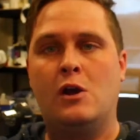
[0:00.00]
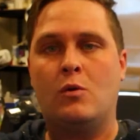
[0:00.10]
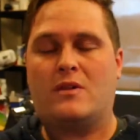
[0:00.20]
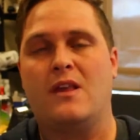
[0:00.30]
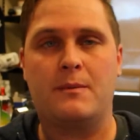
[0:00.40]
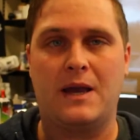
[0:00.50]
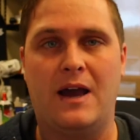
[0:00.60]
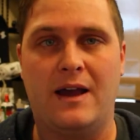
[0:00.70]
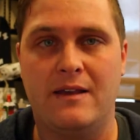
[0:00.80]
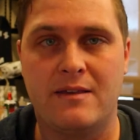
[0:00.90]
What's up,
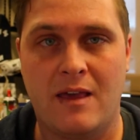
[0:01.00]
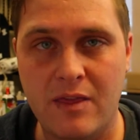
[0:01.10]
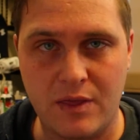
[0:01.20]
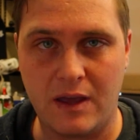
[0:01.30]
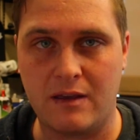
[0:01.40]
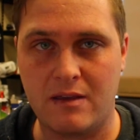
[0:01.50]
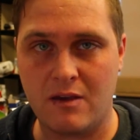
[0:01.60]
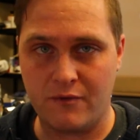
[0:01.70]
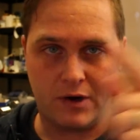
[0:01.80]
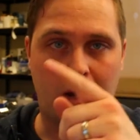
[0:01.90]
guys?
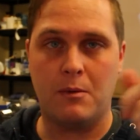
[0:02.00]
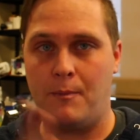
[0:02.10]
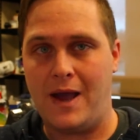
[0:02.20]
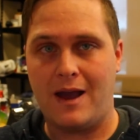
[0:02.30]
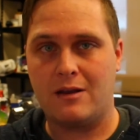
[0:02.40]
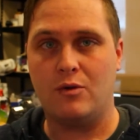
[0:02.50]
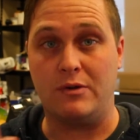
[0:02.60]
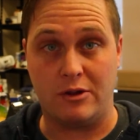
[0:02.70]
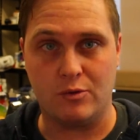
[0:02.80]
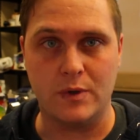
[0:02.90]
Thanks for coming back to
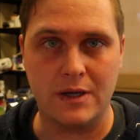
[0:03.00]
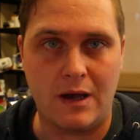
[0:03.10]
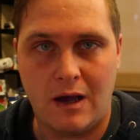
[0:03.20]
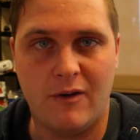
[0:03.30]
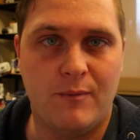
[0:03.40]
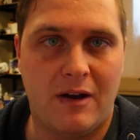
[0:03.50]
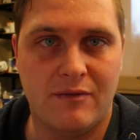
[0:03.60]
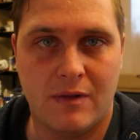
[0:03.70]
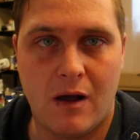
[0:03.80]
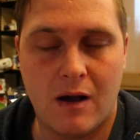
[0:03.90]
another week of my
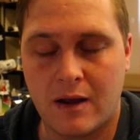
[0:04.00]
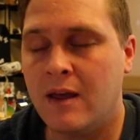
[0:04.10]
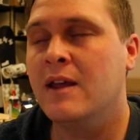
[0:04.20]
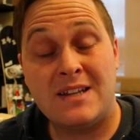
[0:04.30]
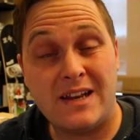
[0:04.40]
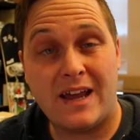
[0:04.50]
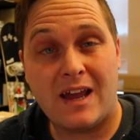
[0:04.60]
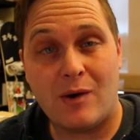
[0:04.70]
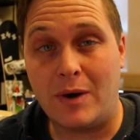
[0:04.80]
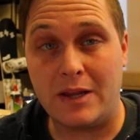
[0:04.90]
vlog.
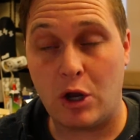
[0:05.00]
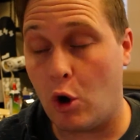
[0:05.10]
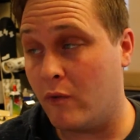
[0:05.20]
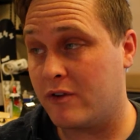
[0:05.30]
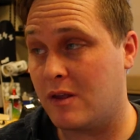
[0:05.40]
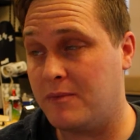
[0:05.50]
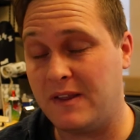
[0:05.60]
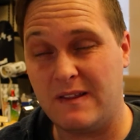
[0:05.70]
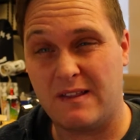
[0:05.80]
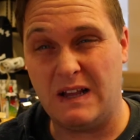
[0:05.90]
Today I wanted to go over
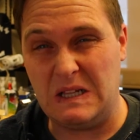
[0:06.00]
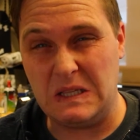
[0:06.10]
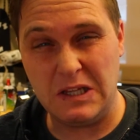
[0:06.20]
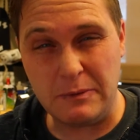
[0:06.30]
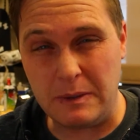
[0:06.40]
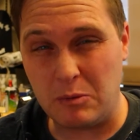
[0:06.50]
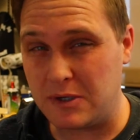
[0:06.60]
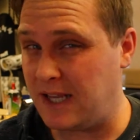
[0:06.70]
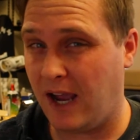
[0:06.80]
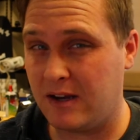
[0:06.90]
something that's a little bit
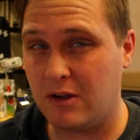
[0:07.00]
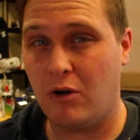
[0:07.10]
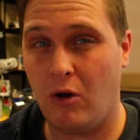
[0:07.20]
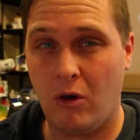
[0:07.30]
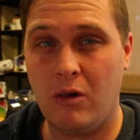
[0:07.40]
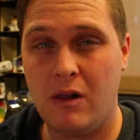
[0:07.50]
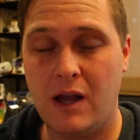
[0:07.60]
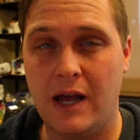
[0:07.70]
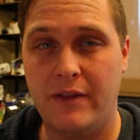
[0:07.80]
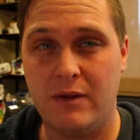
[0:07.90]
more technical
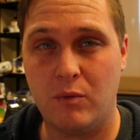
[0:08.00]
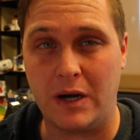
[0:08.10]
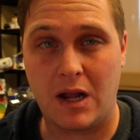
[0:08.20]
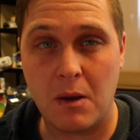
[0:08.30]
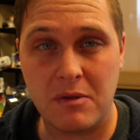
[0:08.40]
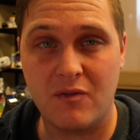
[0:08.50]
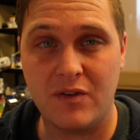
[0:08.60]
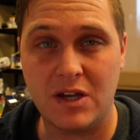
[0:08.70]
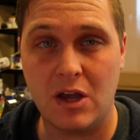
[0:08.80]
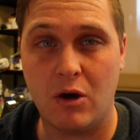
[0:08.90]
when it comes to
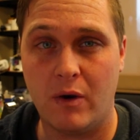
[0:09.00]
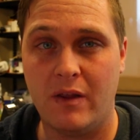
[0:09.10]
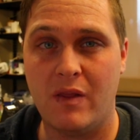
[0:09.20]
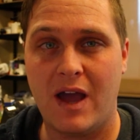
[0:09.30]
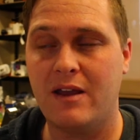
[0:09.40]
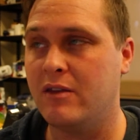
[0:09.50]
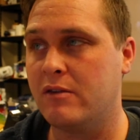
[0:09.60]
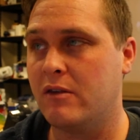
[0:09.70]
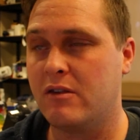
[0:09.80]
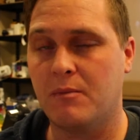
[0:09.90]
video, and that
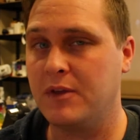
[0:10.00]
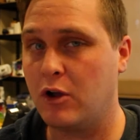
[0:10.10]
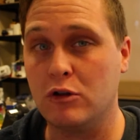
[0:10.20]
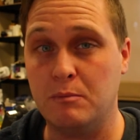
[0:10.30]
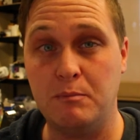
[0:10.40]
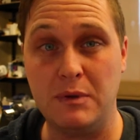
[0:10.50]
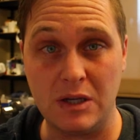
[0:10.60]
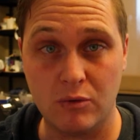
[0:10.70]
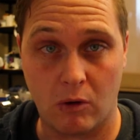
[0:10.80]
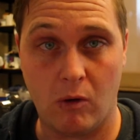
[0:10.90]
is something called
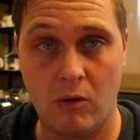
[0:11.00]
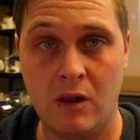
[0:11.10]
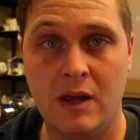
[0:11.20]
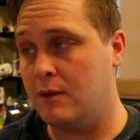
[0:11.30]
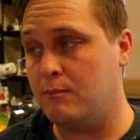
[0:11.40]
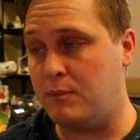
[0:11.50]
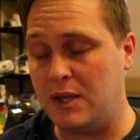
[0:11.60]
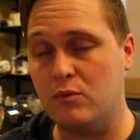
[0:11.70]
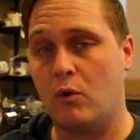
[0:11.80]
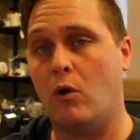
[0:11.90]
B-roll.
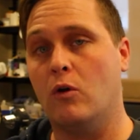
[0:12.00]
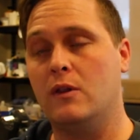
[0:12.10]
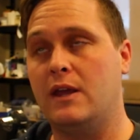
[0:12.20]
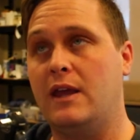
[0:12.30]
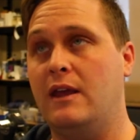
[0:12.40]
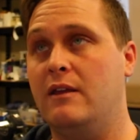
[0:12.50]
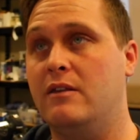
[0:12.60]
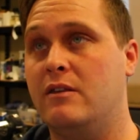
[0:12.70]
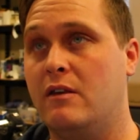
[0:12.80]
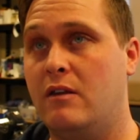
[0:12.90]
B-roll
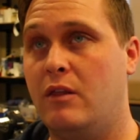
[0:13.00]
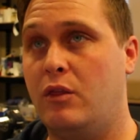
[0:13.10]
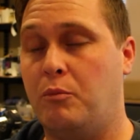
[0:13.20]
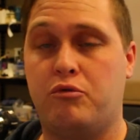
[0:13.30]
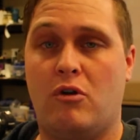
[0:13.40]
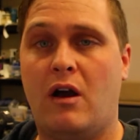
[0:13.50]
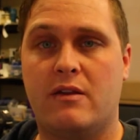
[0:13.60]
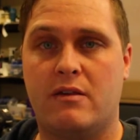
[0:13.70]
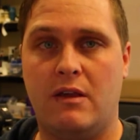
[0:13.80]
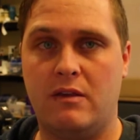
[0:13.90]
is the
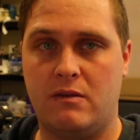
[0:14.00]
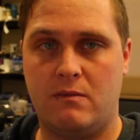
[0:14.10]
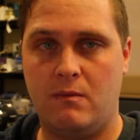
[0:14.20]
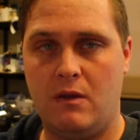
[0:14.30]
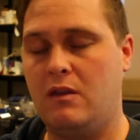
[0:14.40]
process.